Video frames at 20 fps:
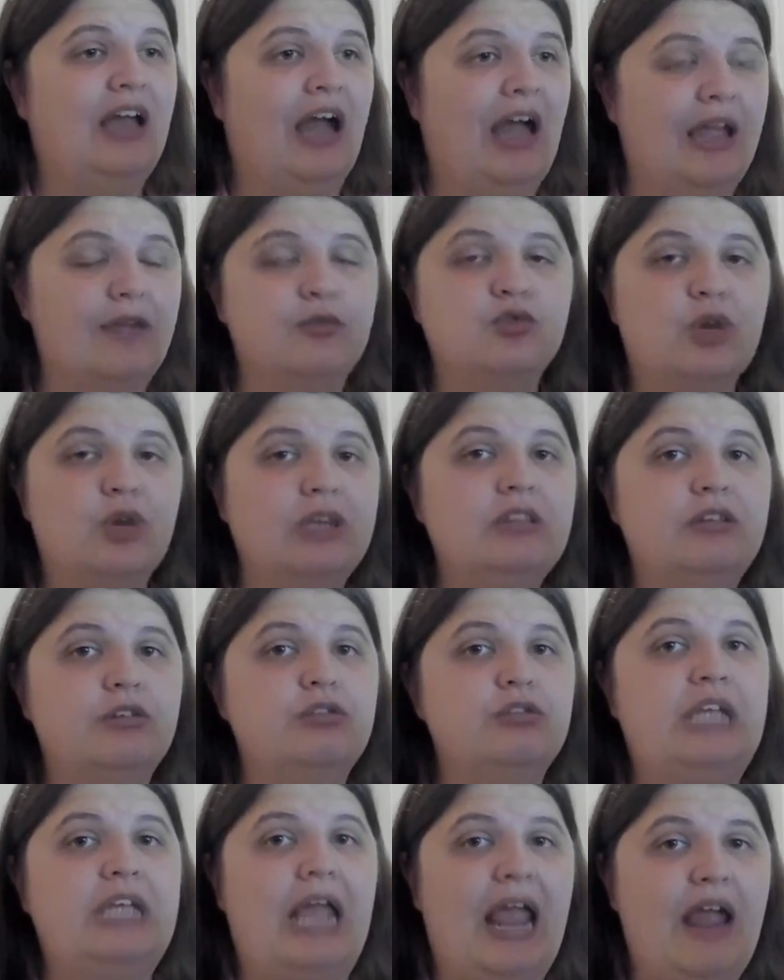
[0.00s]
I have tried
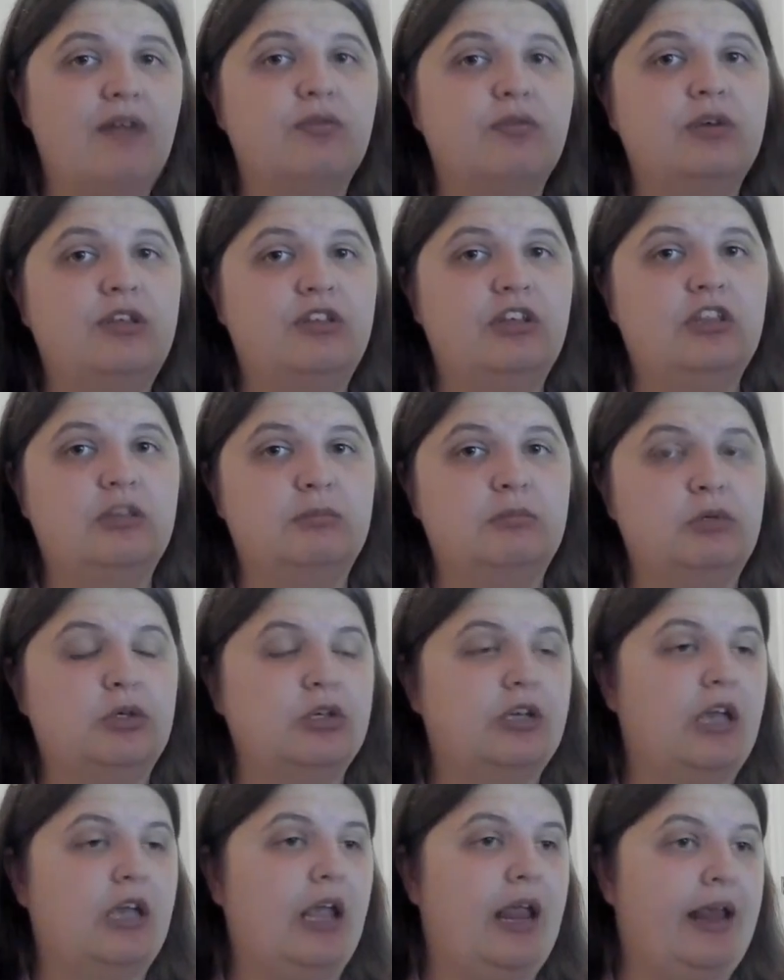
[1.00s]
literally everything in the
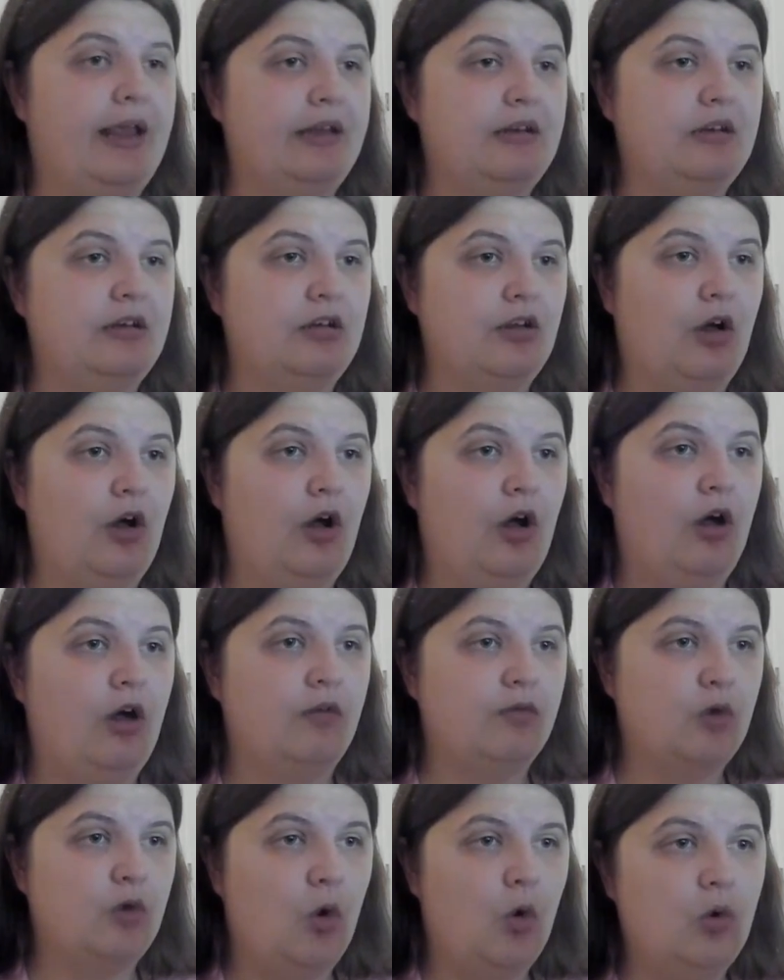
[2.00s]
book, and
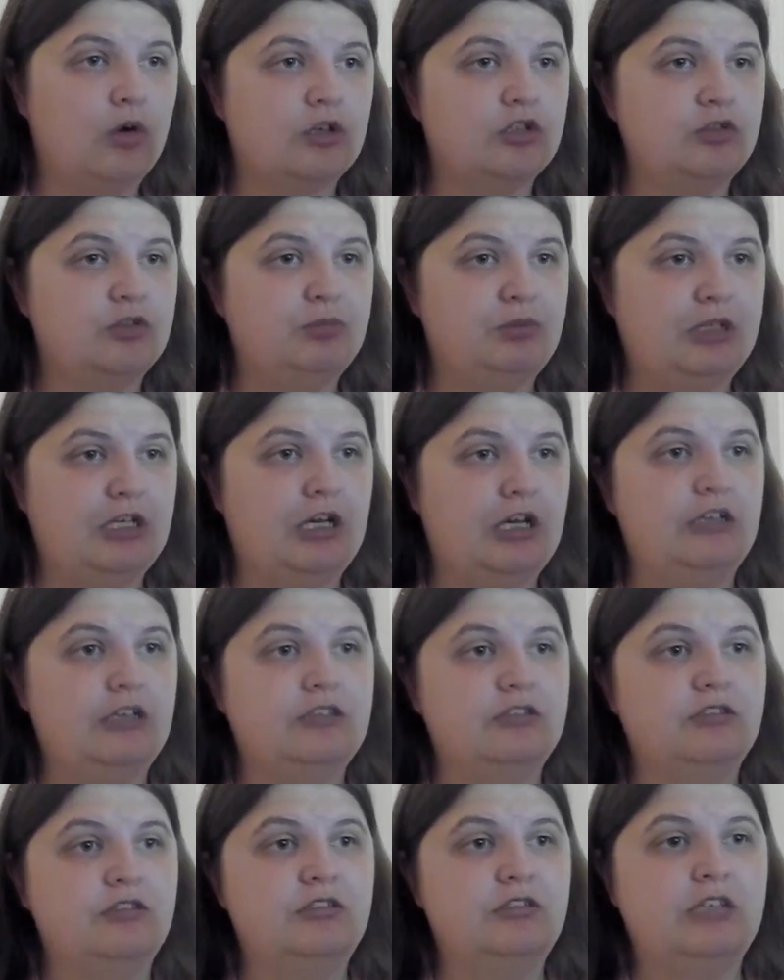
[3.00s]
of course,
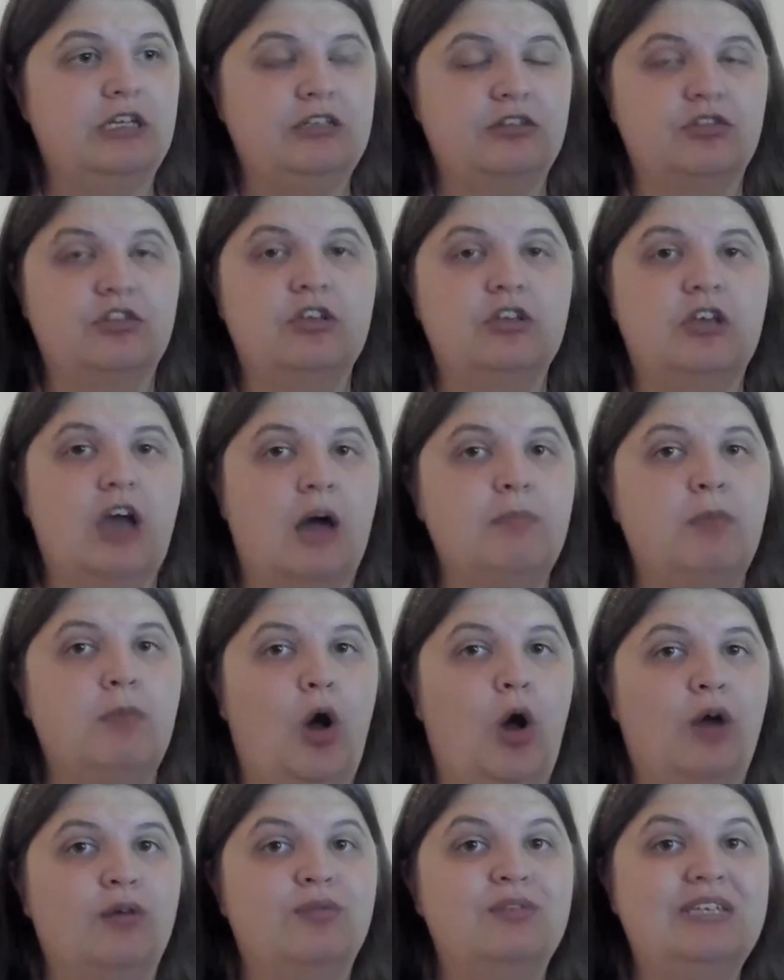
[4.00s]
because it doesn't come
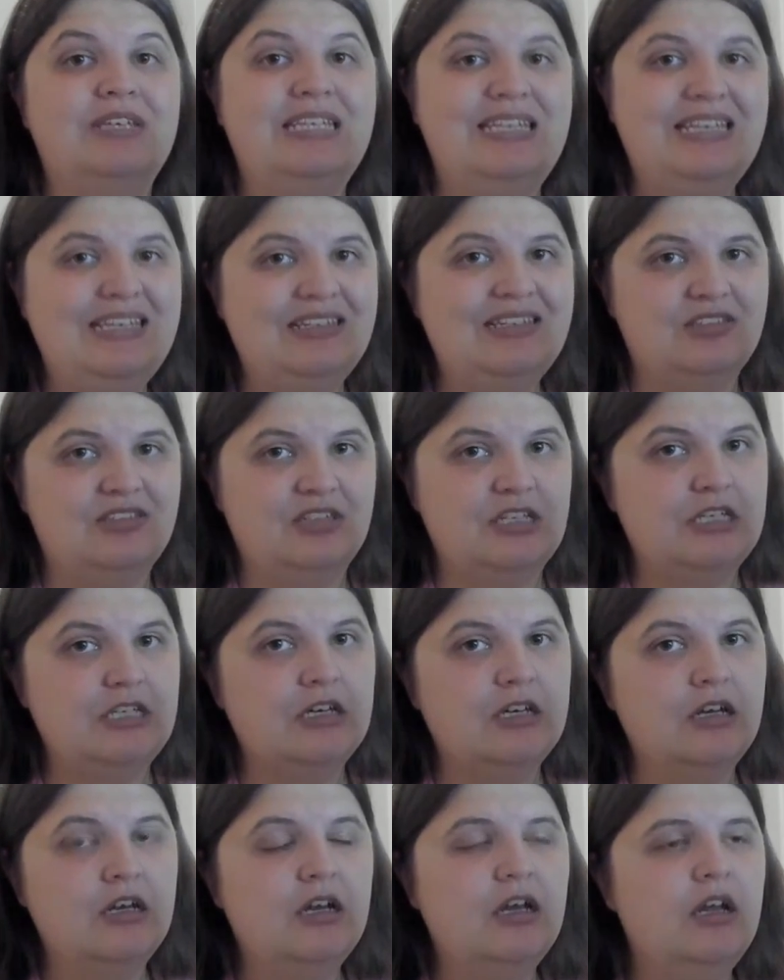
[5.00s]
off
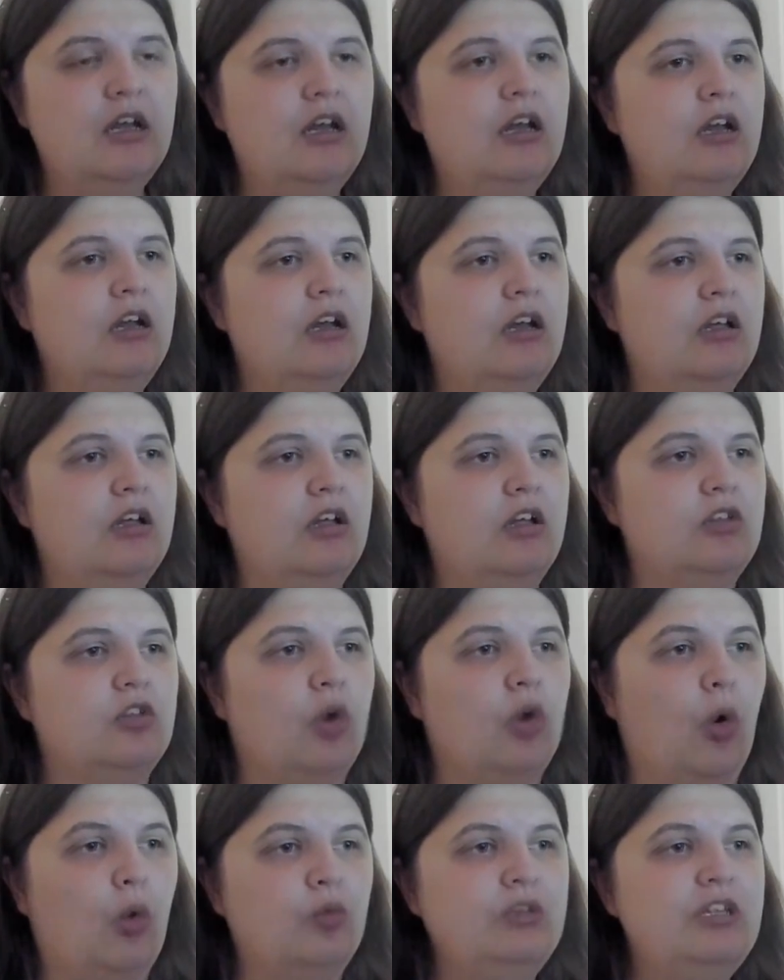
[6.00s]
easy,
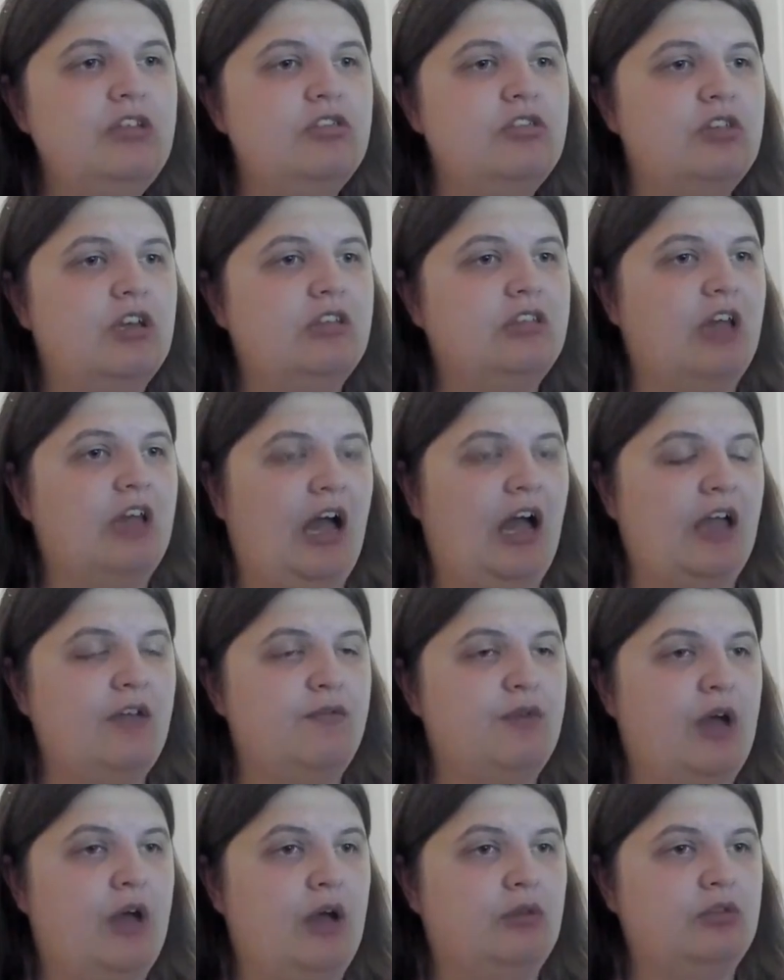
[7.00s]
the only thing that I
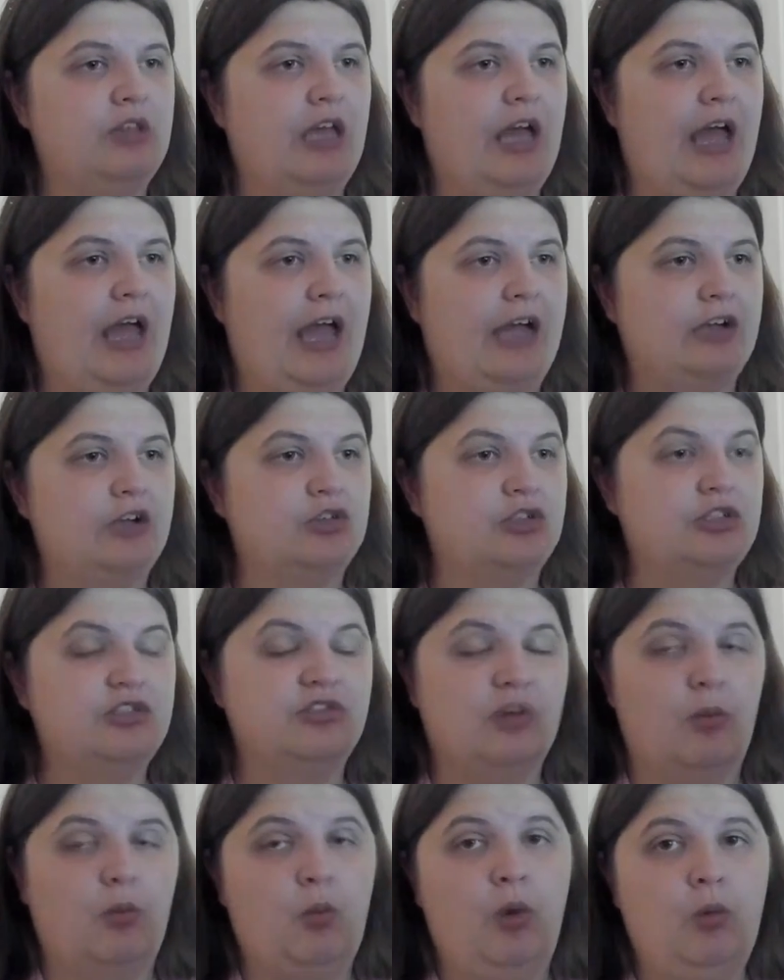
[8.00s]
found that actually
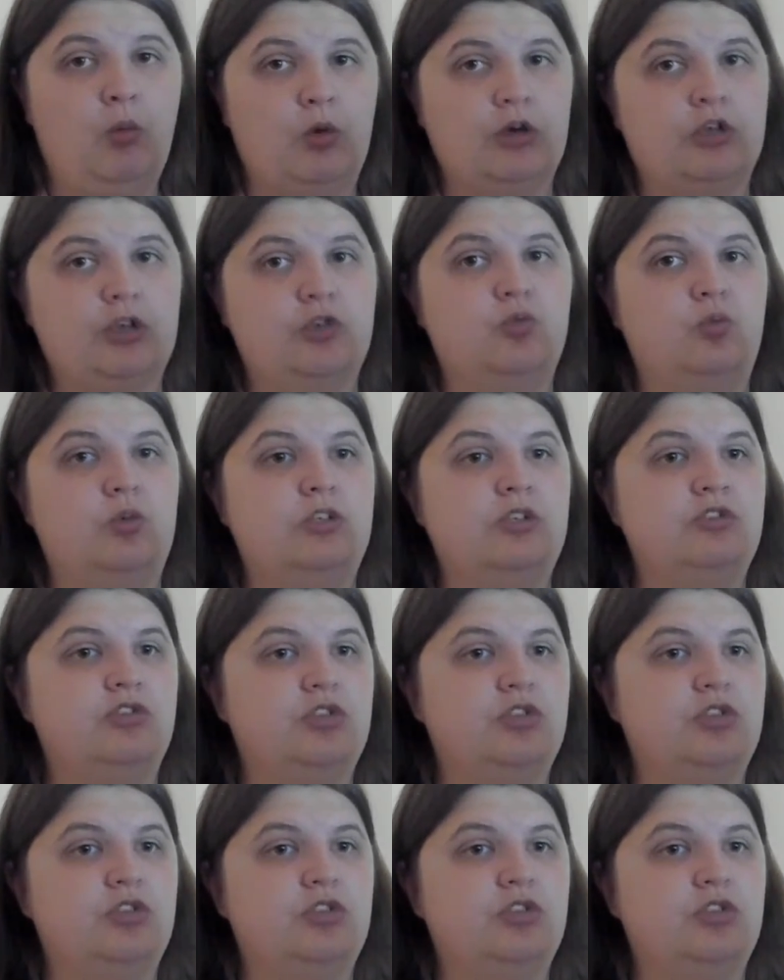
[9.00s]
somewhat worked was,